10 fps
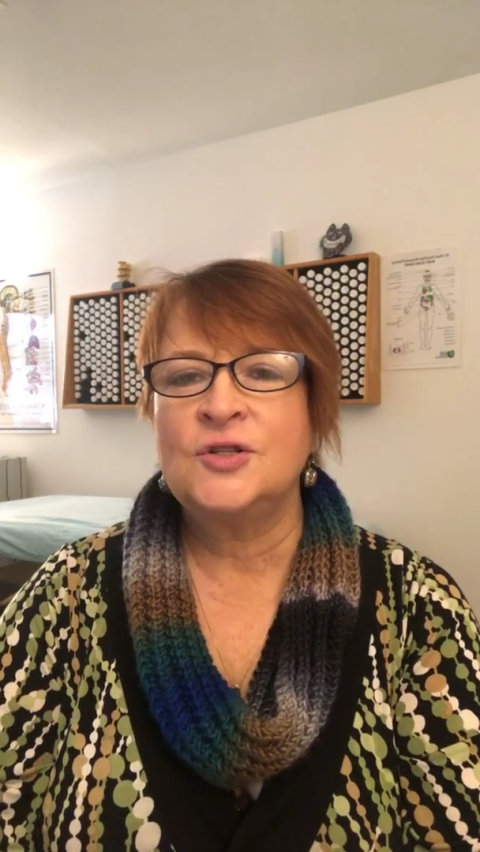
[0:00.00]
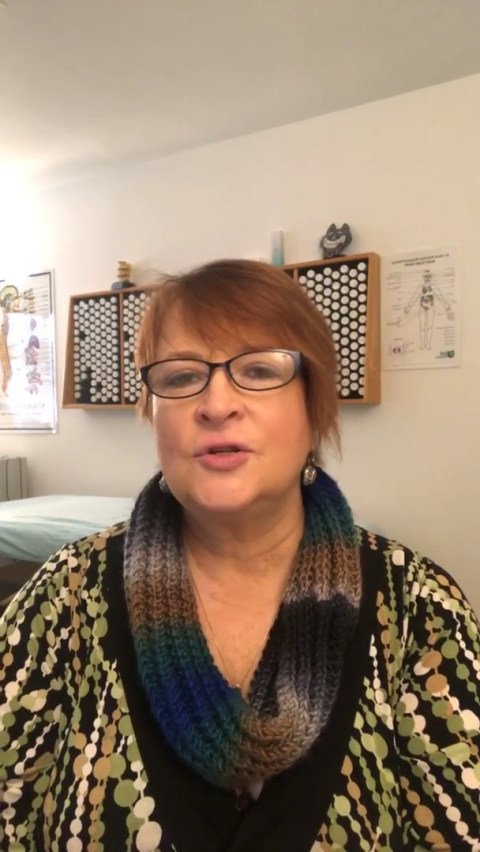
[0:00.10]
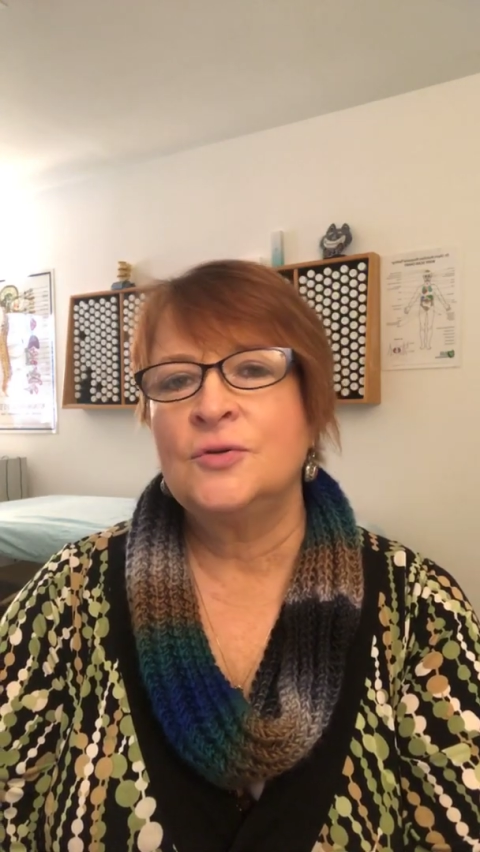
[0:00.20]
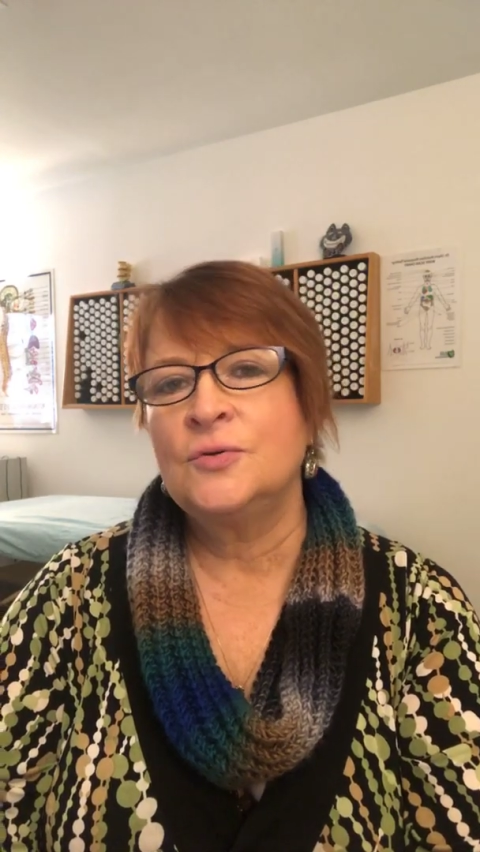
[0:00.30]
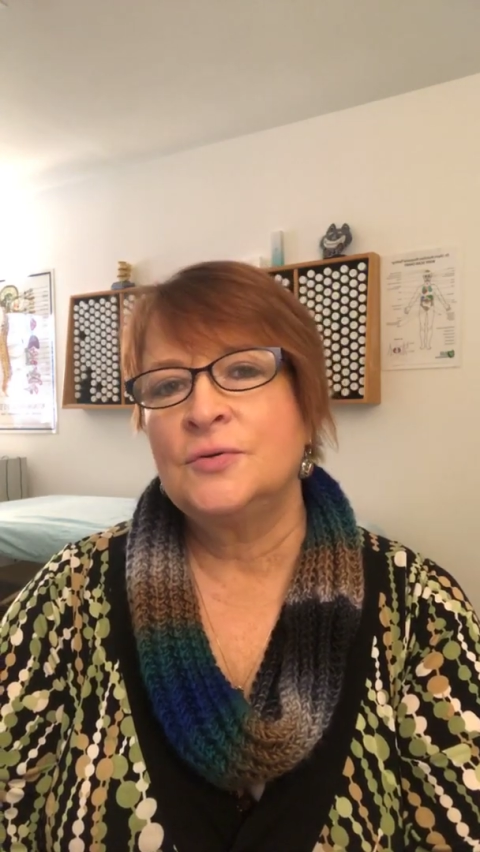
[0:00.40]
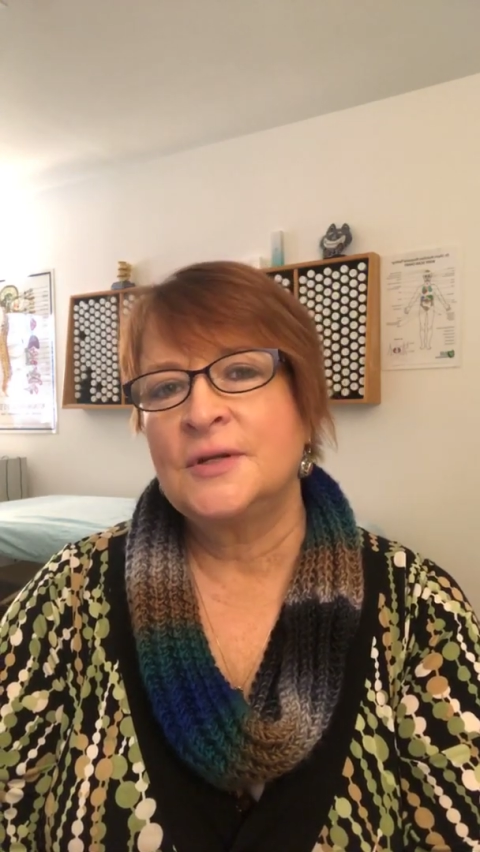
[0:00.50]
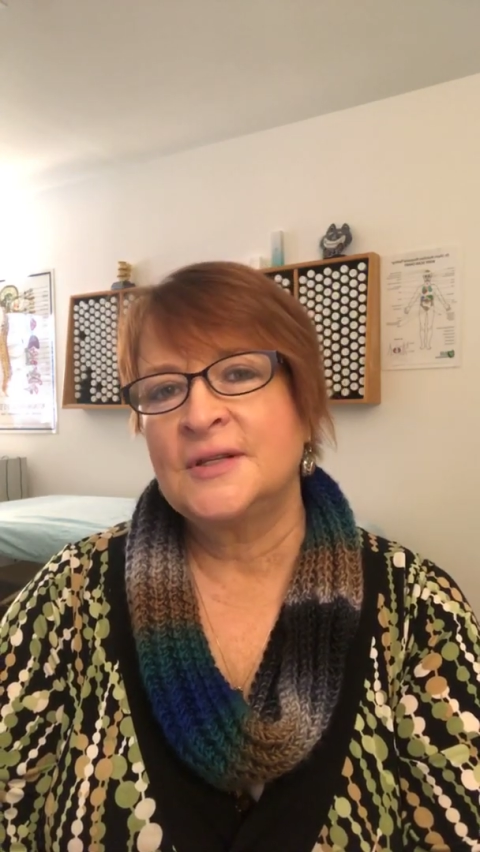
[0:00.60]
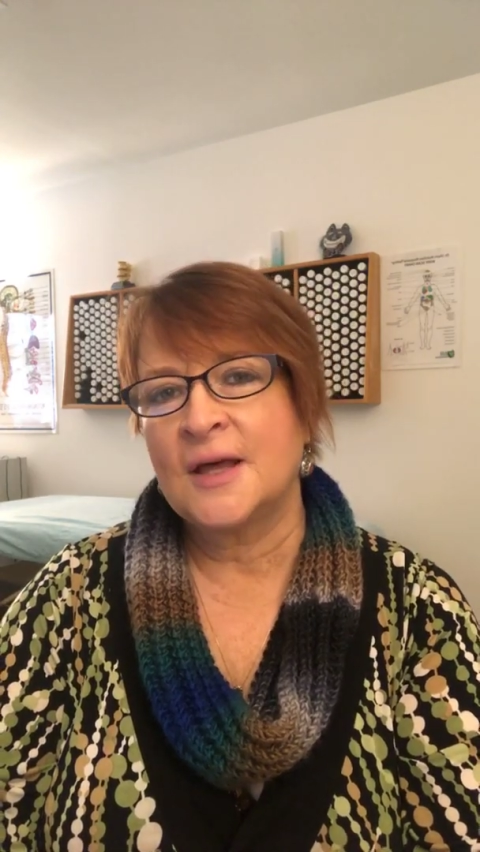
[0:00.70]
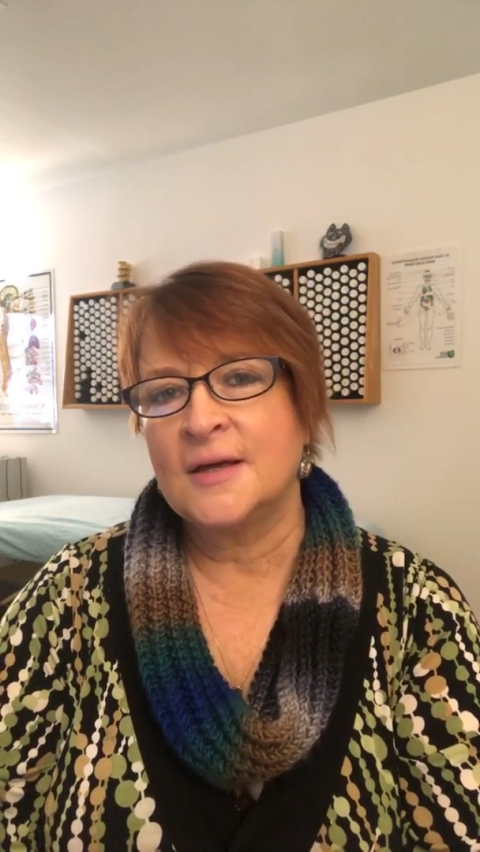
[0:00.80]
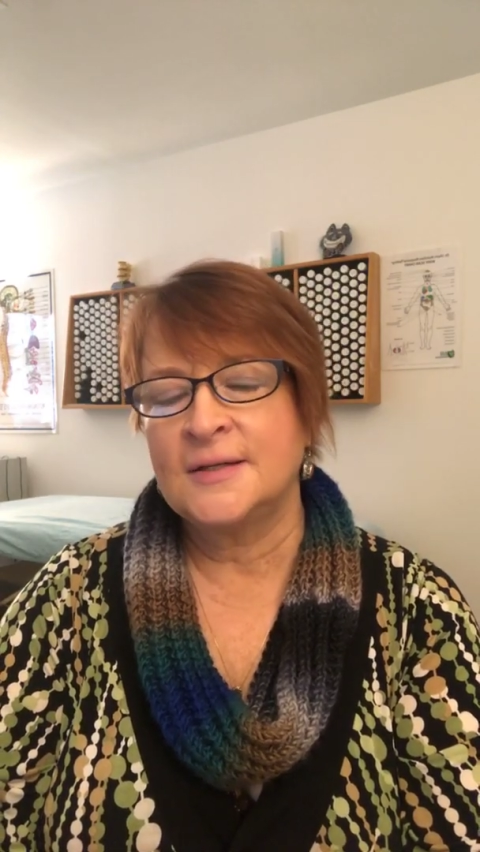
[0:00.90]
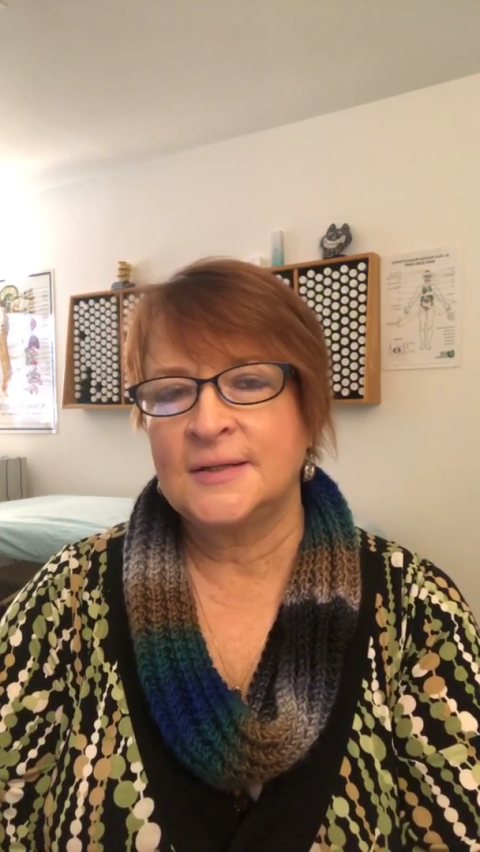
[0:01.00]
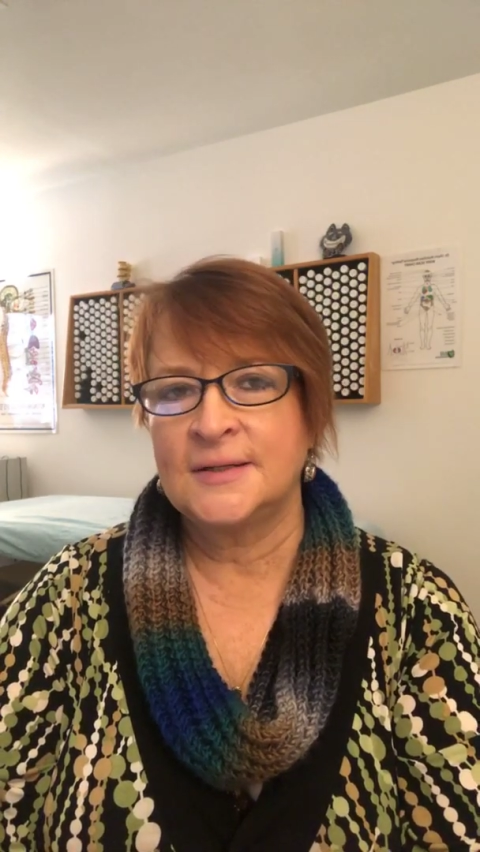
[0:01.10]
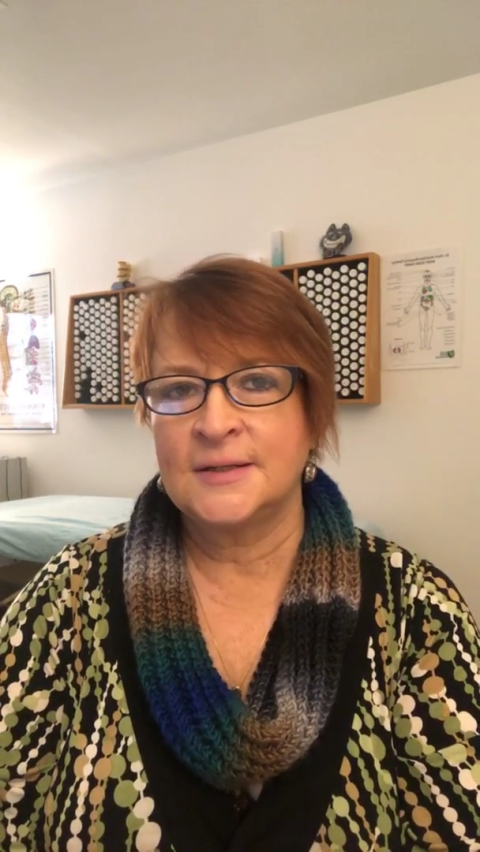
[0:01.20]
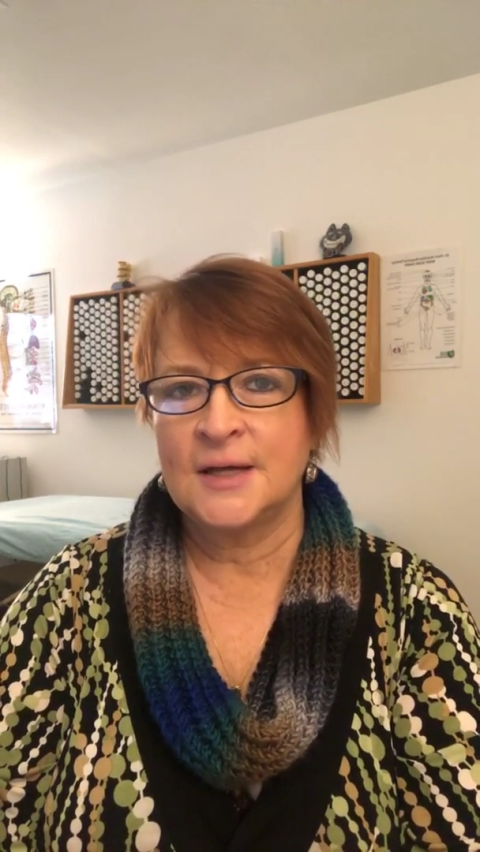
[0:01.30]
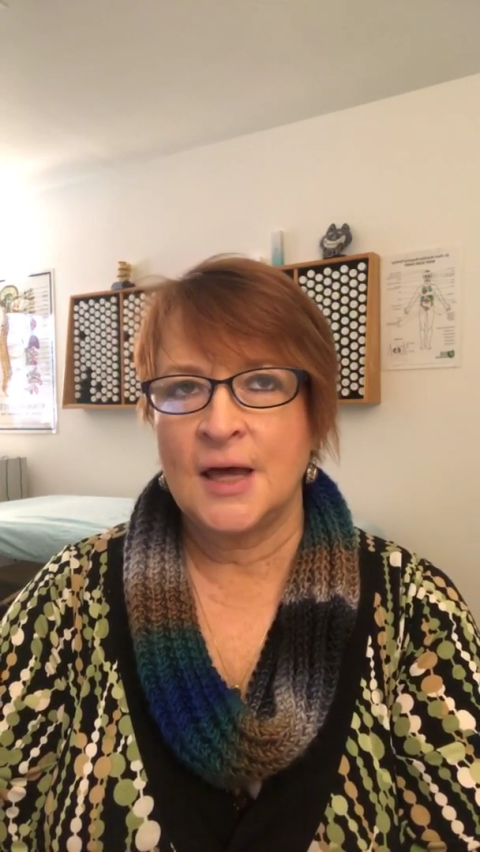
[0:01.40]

to discuss